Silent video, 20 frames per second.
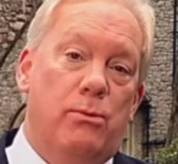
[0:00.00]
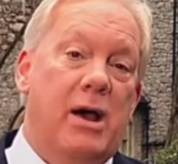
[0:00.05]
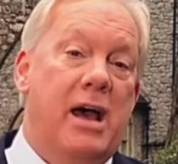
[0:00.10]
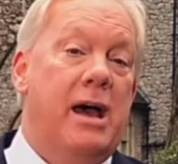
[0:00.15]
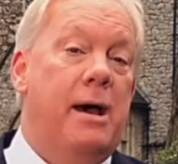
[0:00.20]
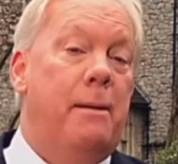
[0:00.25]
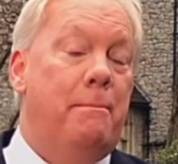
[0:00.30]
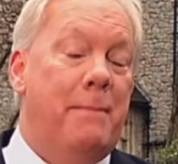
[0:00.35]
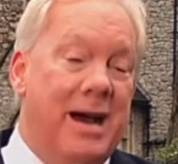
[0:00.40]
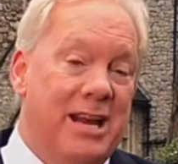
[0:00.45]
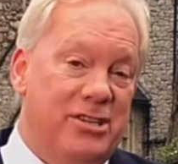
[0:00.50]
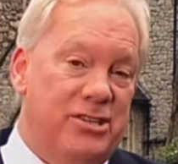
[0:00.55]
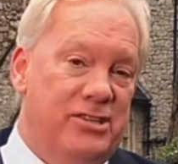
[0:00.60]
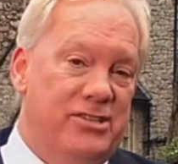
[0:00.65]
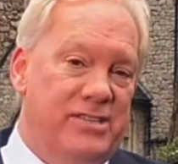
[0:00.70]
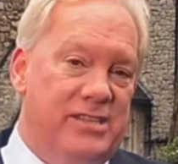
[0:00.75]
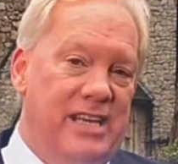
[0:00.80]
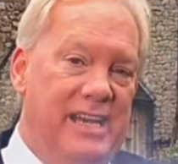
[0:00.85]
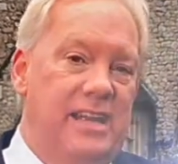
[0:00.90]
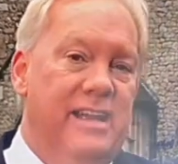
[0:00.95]
Her
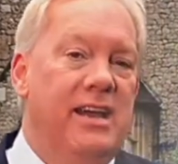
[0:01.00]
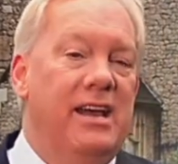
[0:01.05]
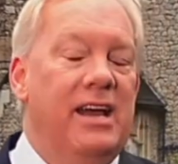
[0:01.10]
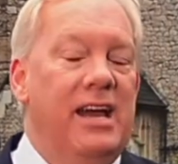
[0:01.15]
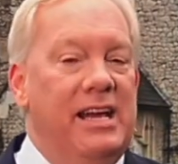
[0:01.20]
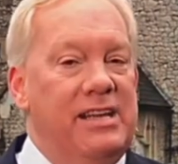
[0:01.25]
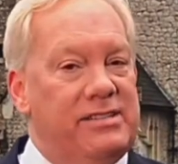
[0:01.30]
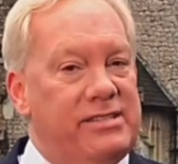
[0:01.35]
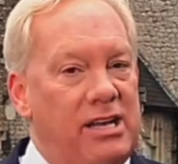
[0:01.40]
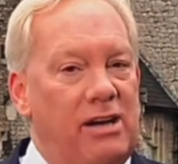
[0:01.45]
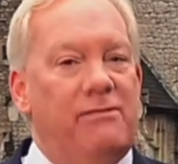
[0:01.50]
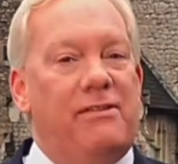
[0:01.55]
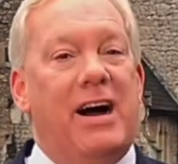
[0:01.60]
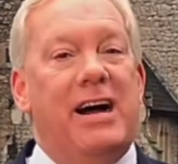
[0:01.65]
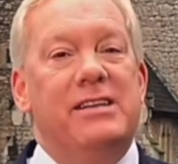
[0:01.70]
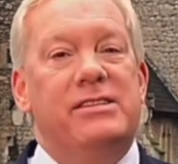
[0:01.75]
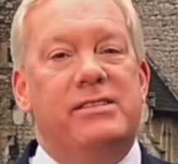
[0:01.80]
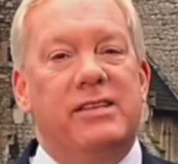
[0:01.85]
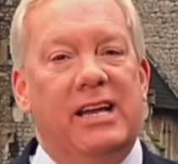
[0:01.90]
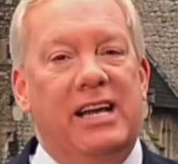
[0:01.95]
Majesty is
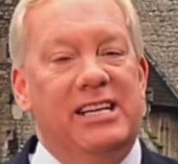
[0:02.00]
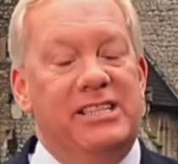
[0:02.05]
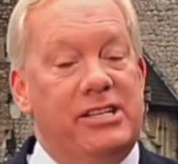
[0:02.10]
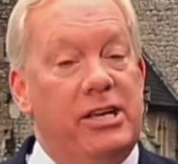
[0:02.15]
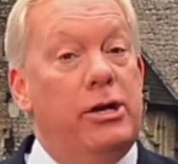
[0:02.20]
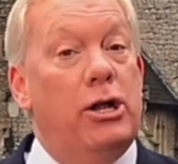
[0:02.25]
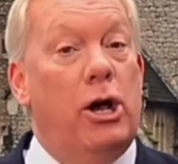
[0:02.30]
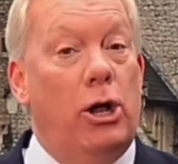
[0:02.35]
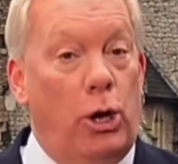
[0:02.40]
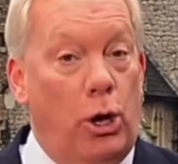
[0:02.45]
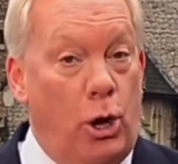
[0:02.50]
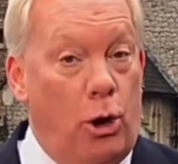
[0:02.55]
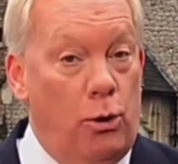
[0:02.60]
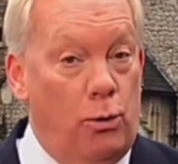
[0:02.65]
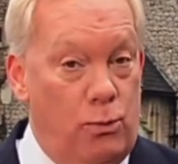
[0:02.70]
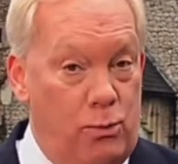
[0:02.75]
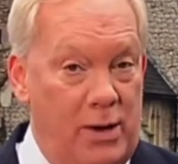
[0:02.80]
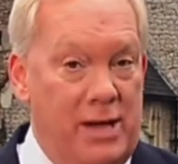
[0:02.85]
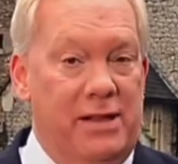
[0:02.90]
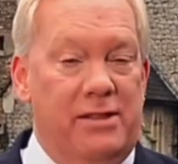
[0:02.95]
self-isolating along
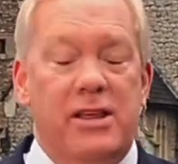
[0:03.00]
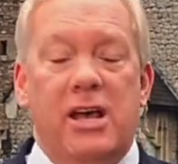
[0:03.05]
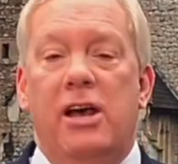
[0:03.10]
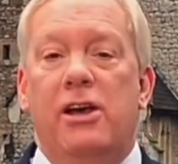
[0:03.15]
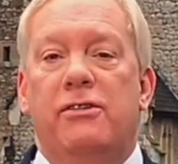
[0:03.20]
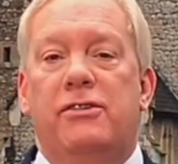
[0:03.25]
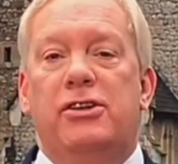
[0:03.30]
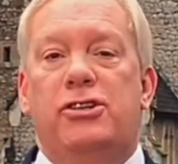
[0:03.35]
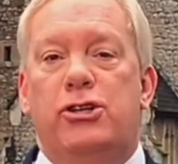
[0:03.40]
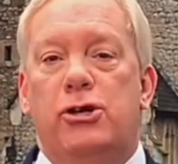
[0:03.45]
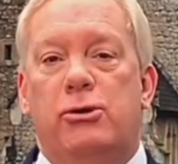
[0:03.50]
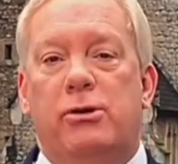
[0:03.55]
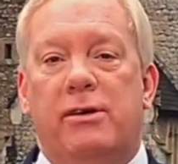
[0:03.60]
with the Duke of